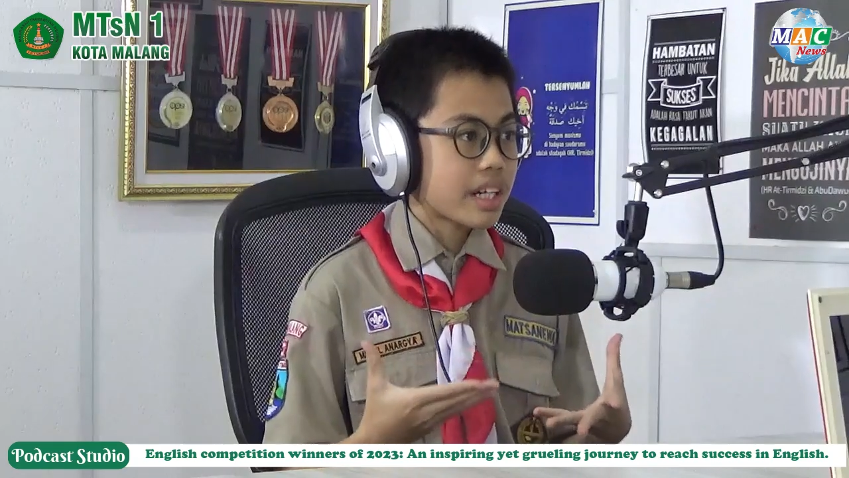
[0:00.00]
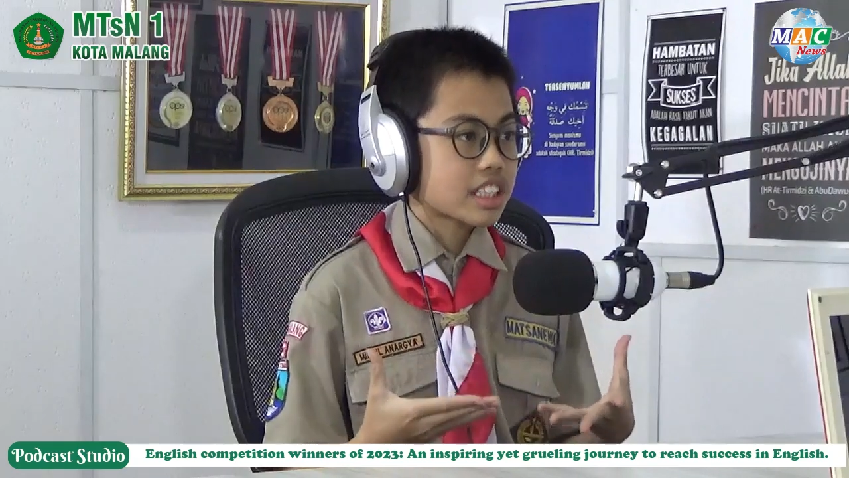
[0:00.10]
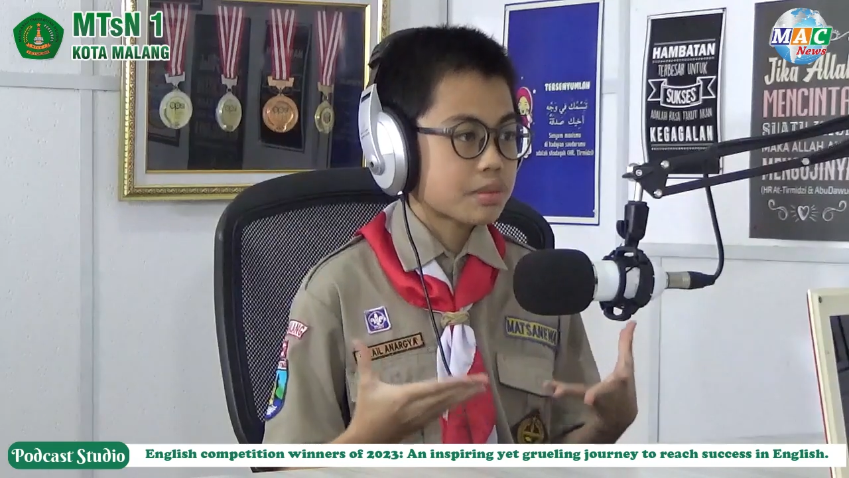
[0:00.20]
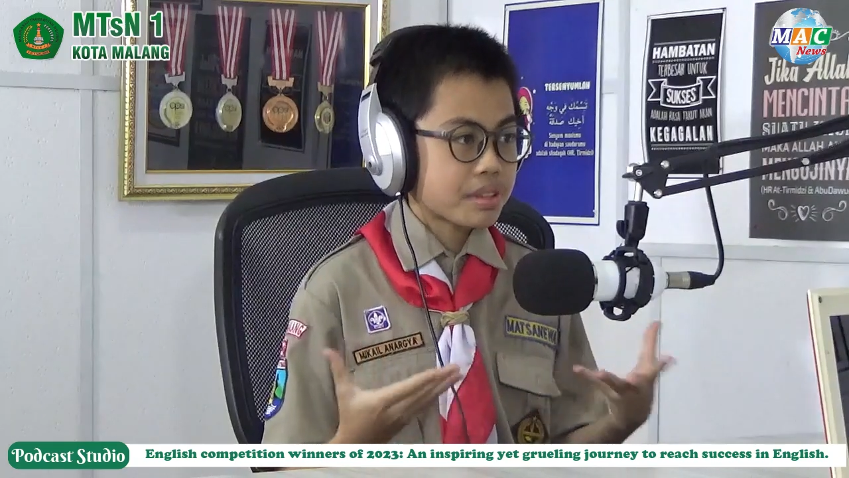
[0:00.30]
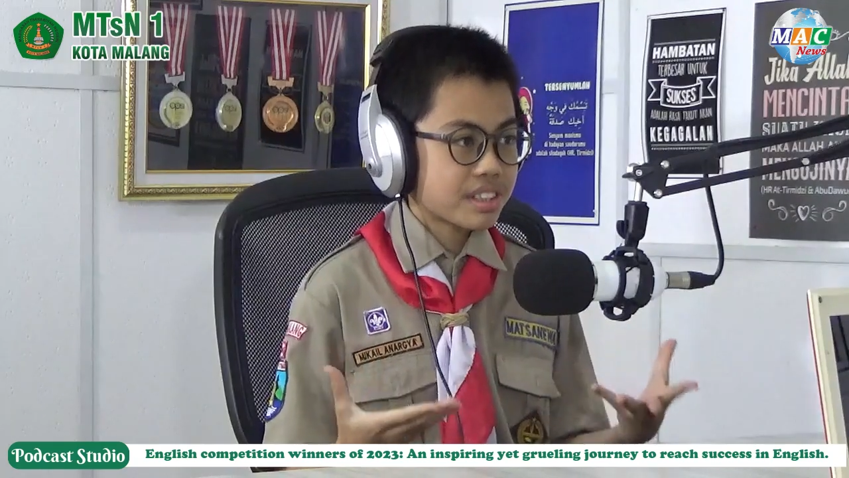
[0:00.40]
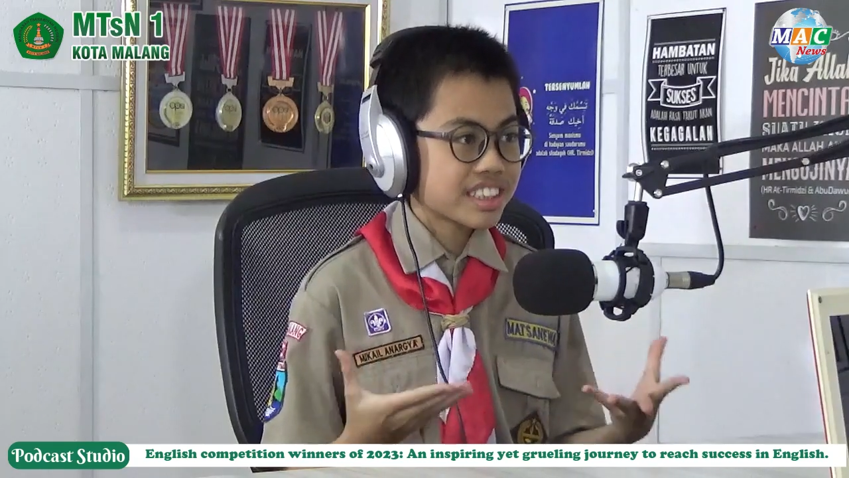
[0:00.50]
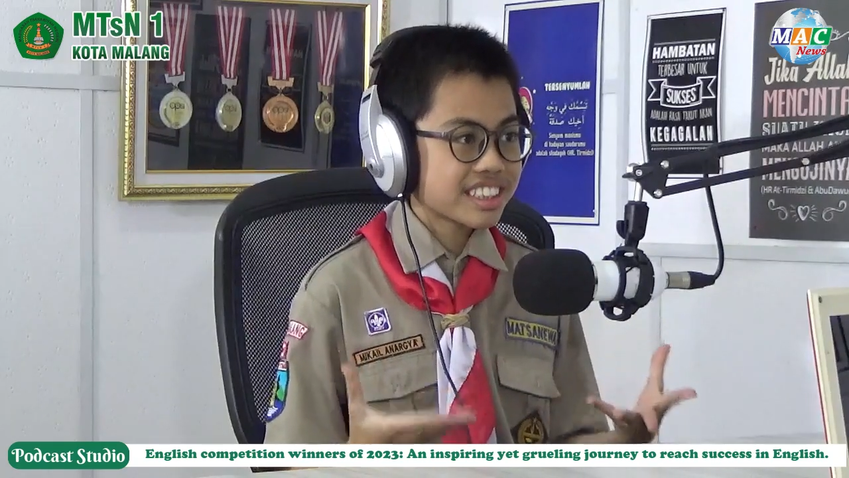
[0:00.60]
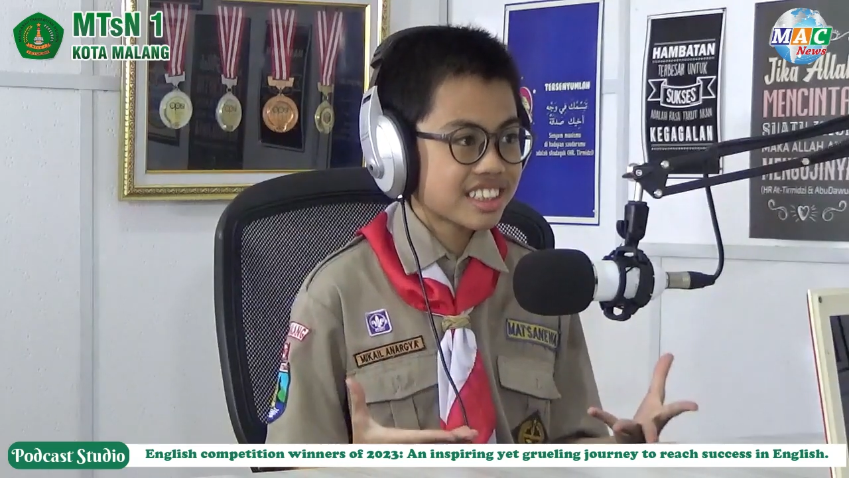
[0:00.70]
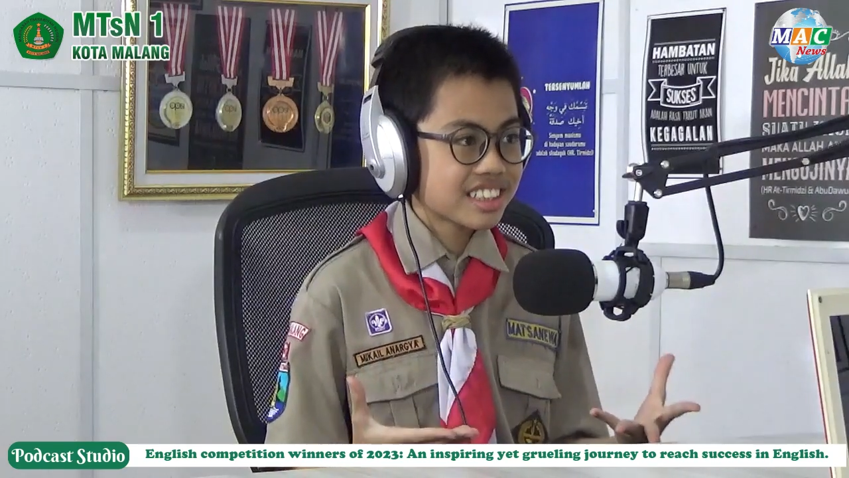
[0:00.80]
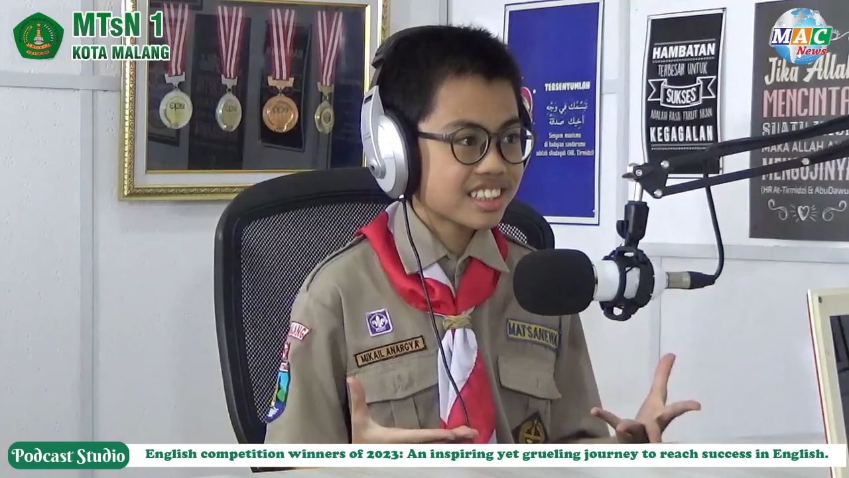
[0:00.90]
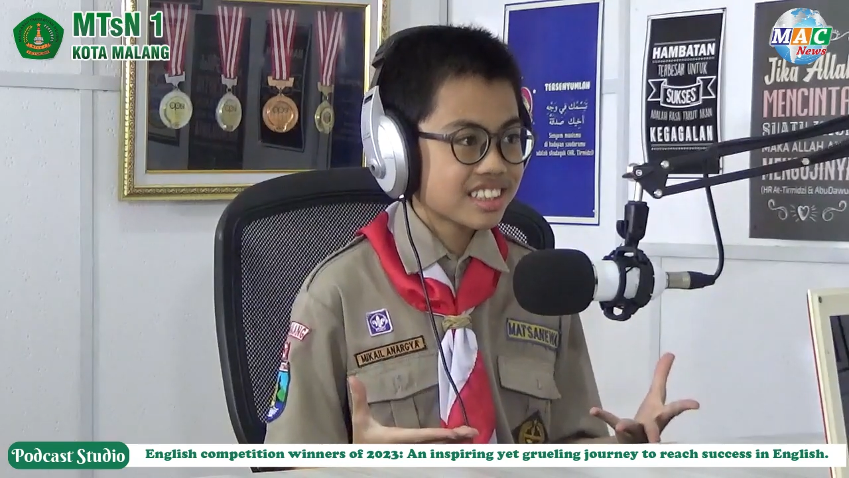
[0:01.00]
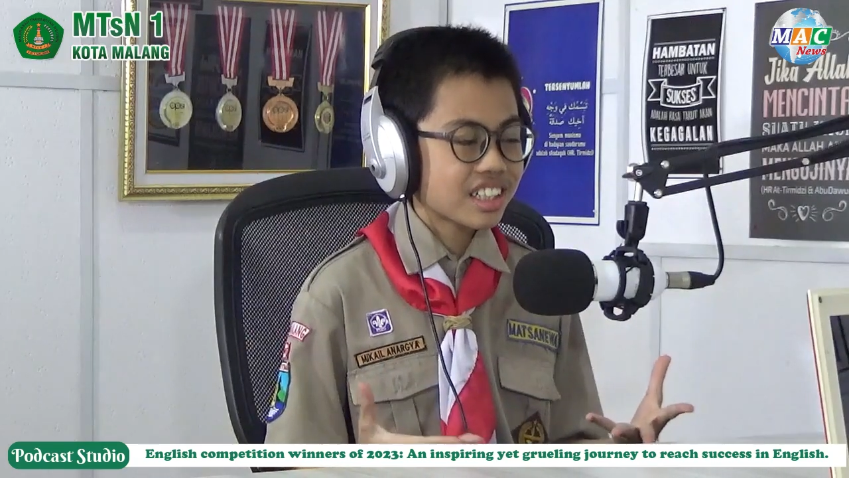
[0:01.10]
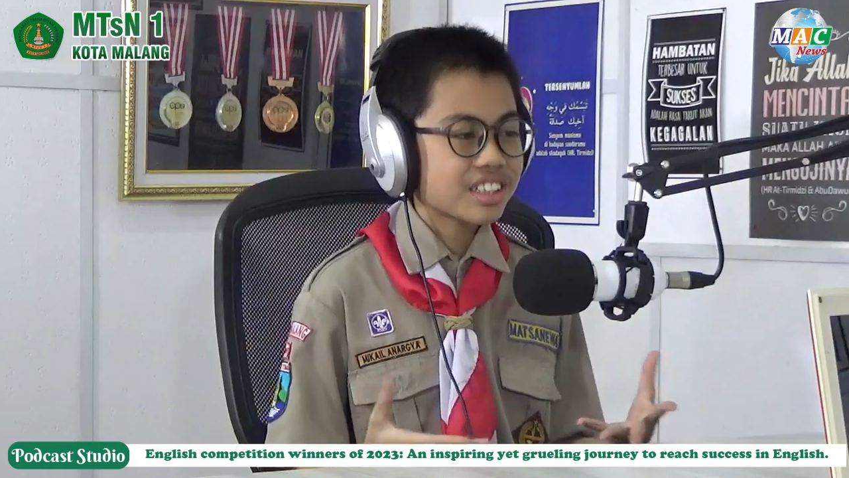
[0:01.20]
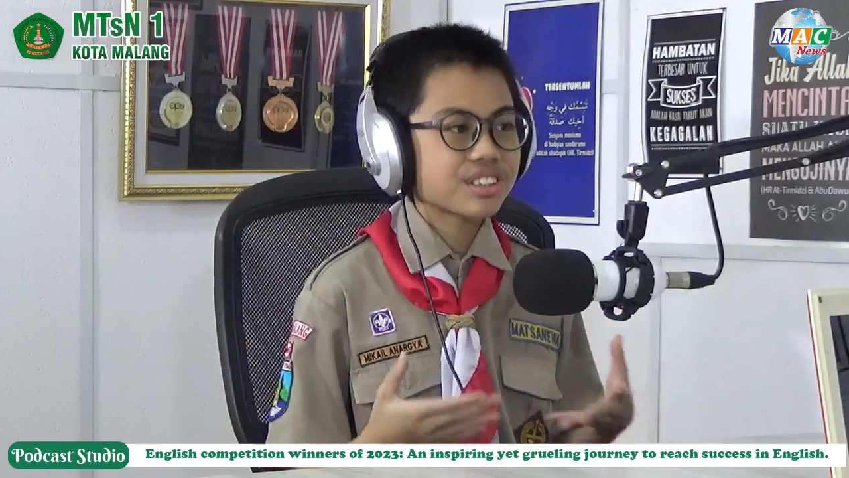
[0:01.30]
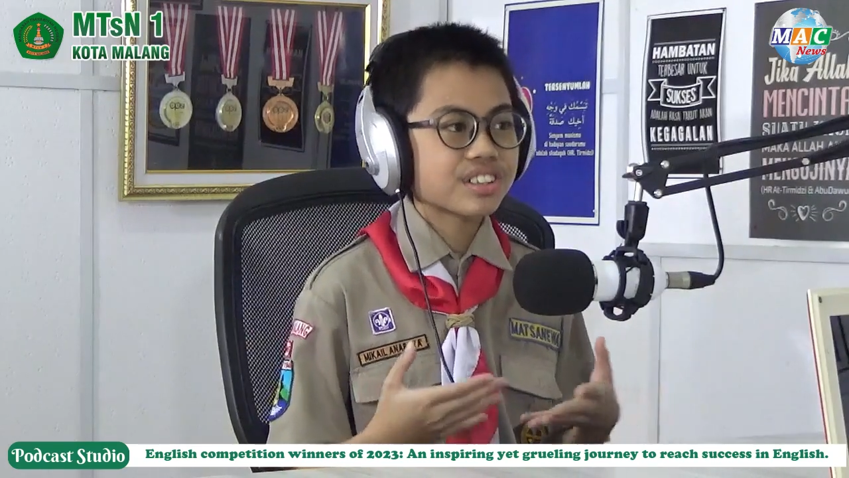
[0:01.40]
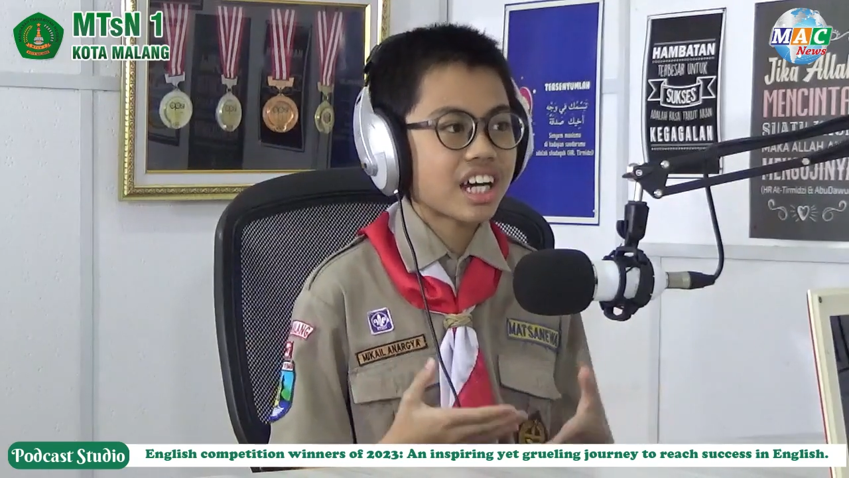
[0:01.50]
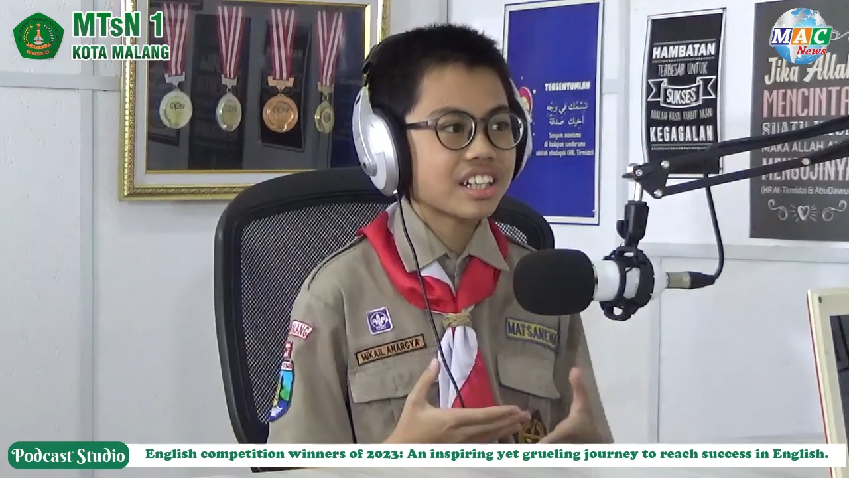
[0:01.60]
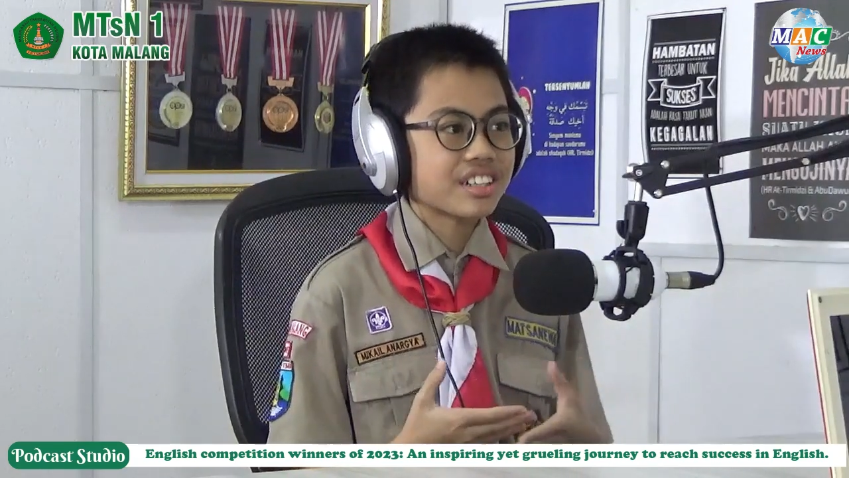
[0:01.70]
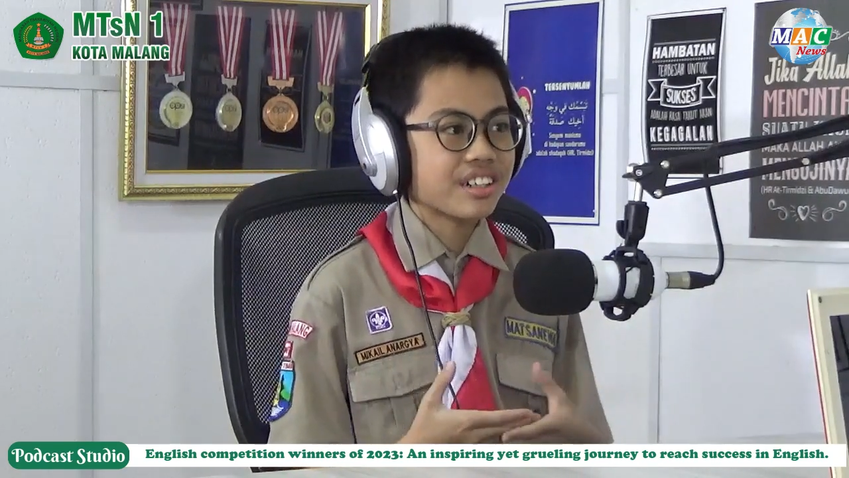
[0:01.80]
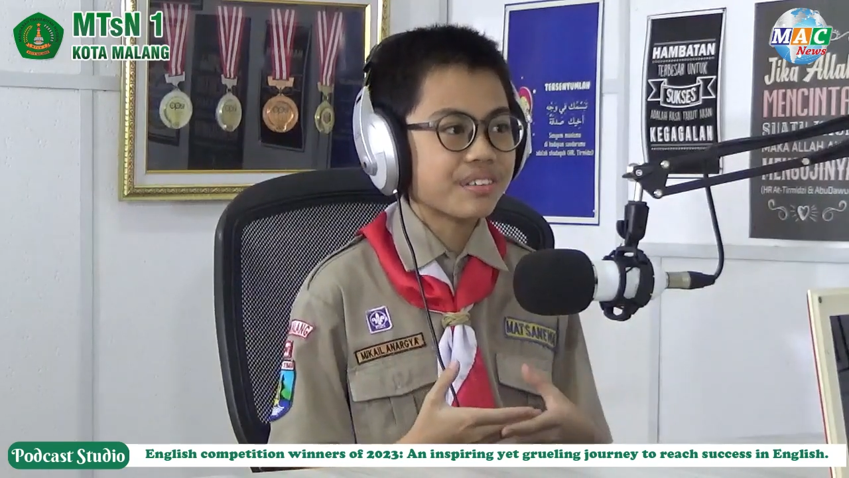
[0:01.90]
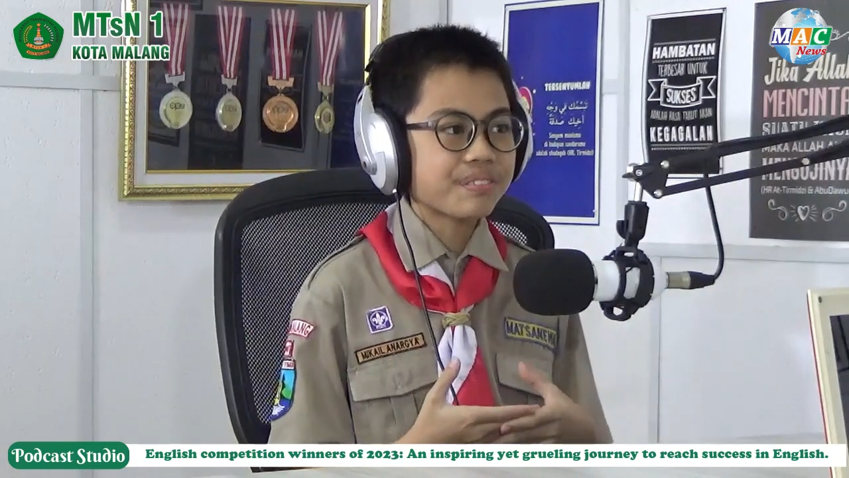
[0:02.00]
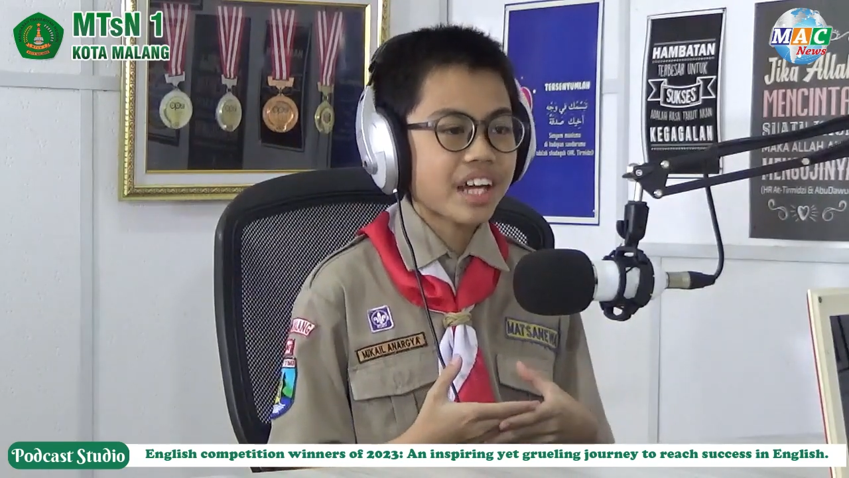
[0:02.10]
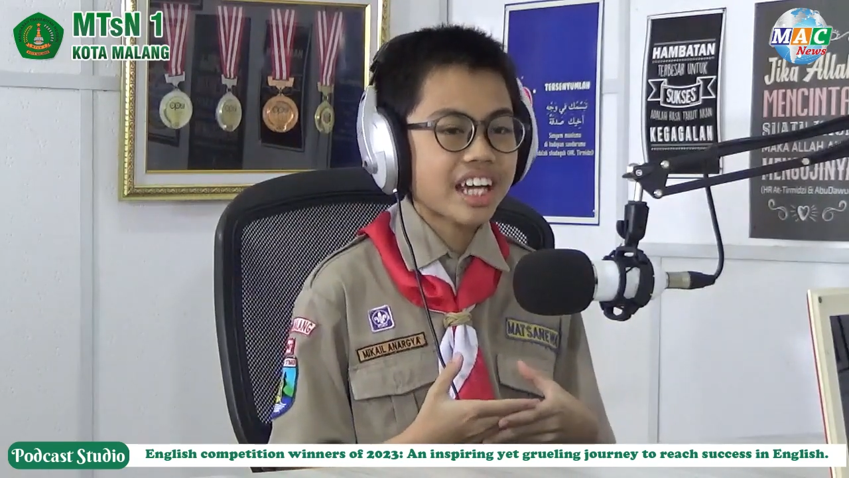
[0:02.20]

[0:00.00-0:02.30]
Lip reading: my experiences so that, you know,